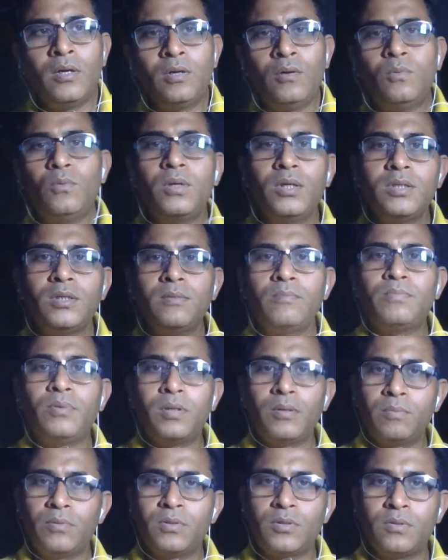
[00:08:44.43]
What is the
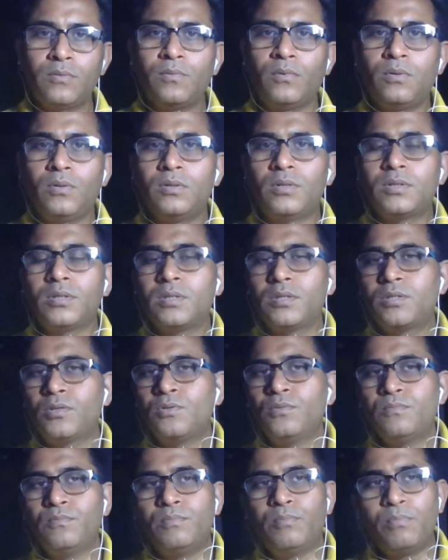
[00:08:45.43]
purpose of all this? Is
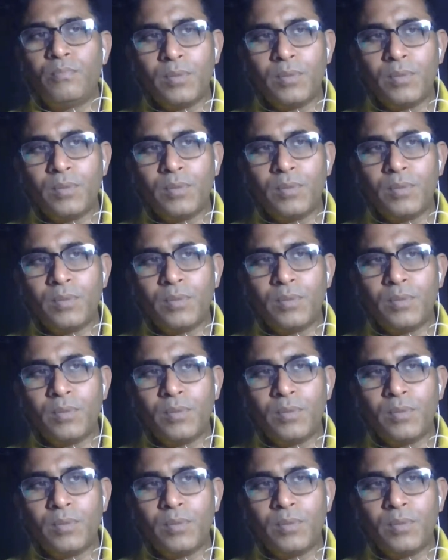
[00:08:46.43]
to